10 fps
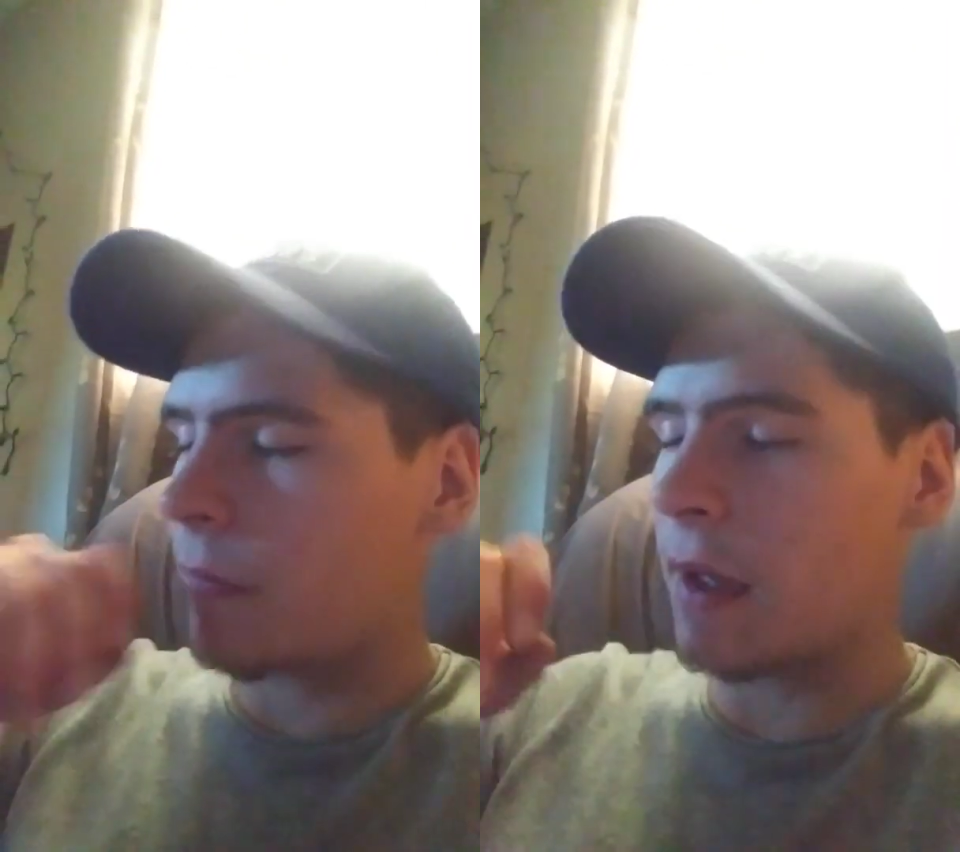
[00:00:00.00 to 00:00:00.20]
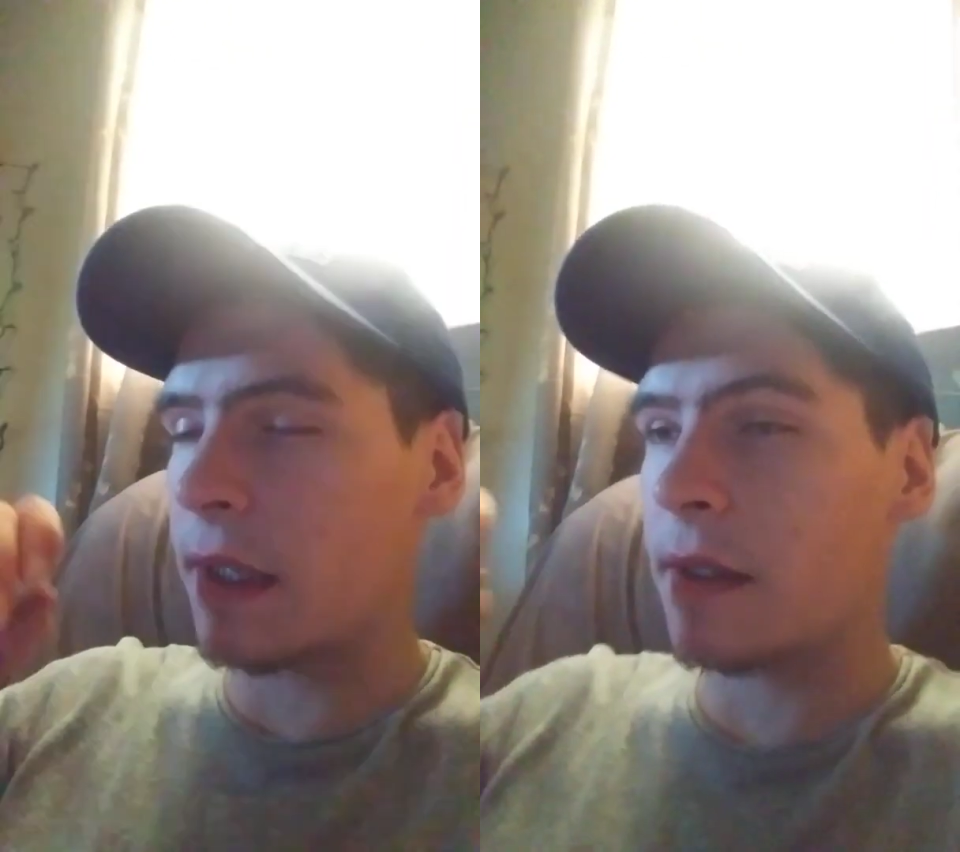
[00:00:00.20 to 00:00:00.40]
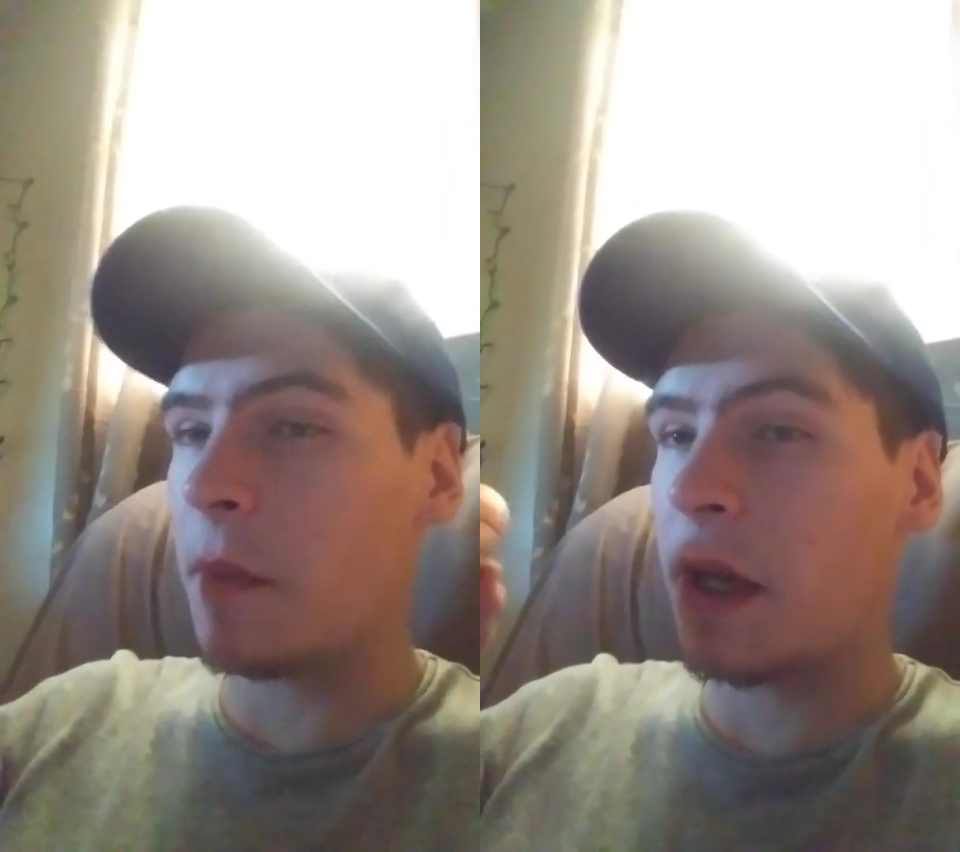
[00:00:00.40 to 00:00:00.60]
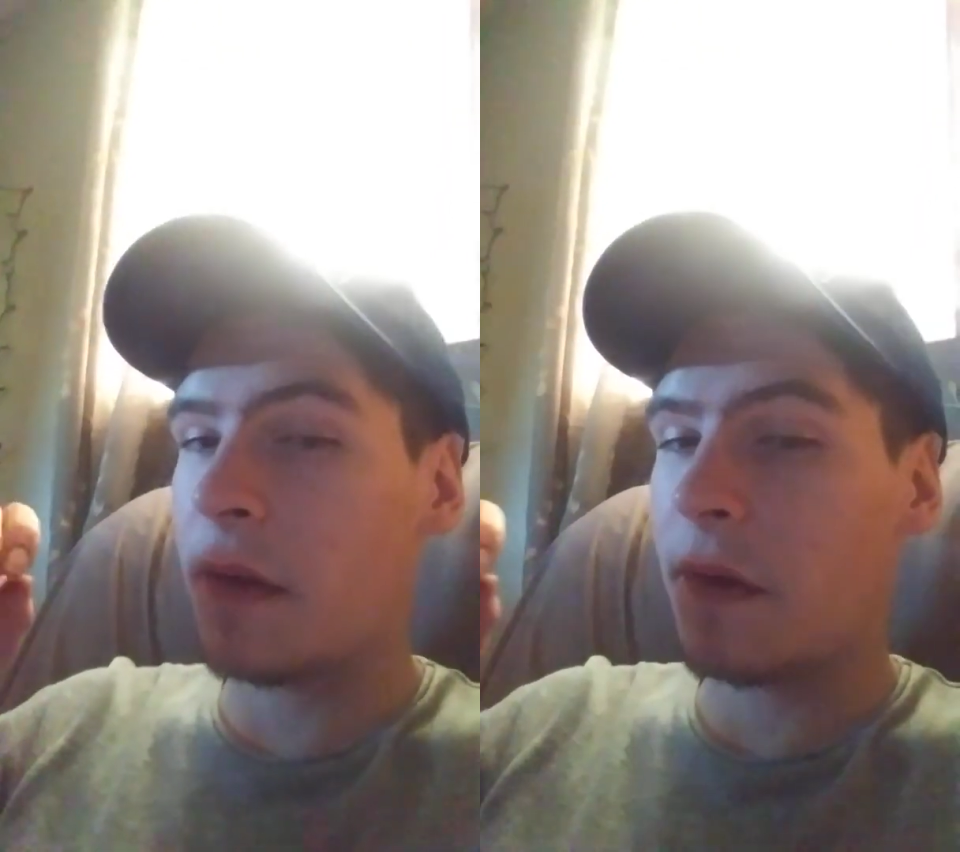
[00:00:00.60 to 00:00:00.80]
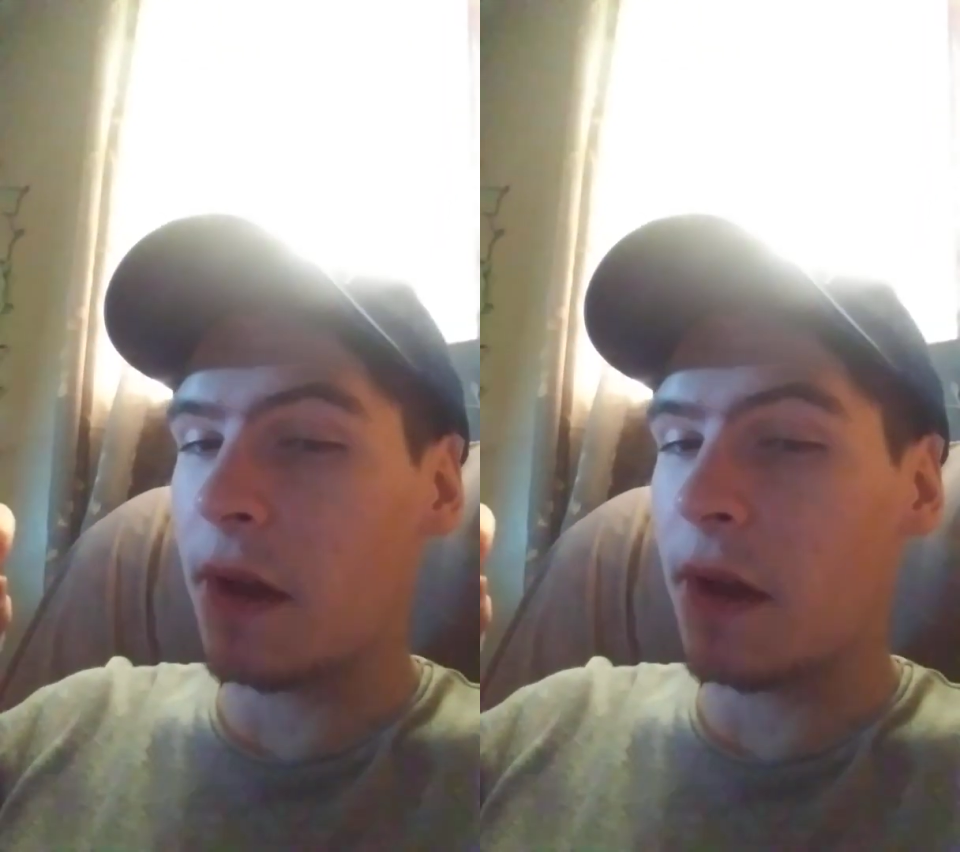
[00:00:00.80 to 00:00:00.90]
that's the main